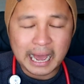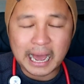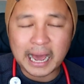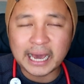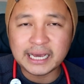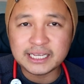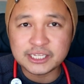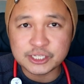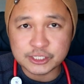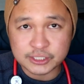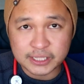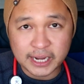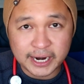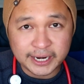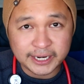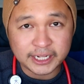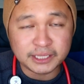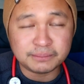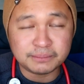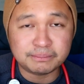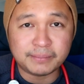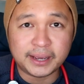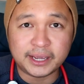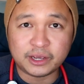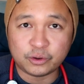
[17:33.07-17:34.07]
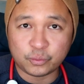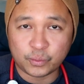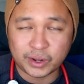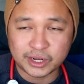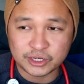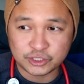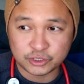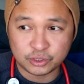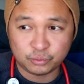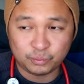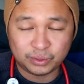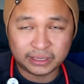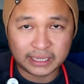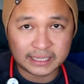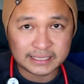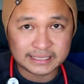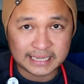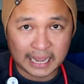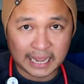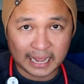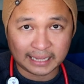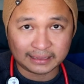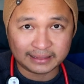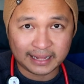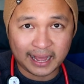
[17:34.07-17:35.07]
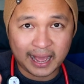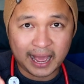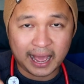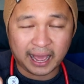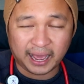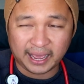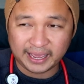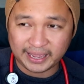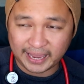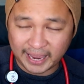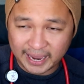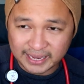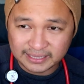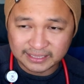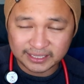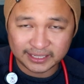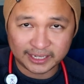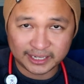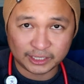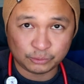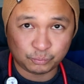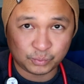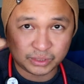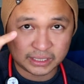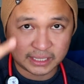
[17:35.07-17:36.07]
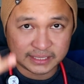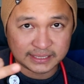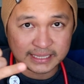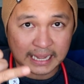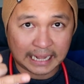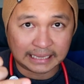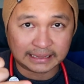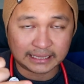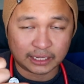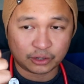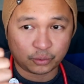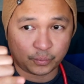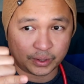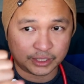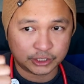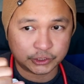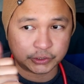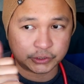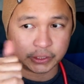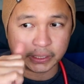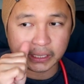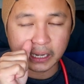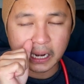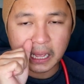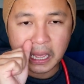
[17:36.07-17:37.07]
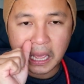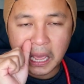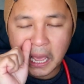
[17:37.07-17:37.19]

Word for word: I started my question with the SATA. I ended it with the SATA question.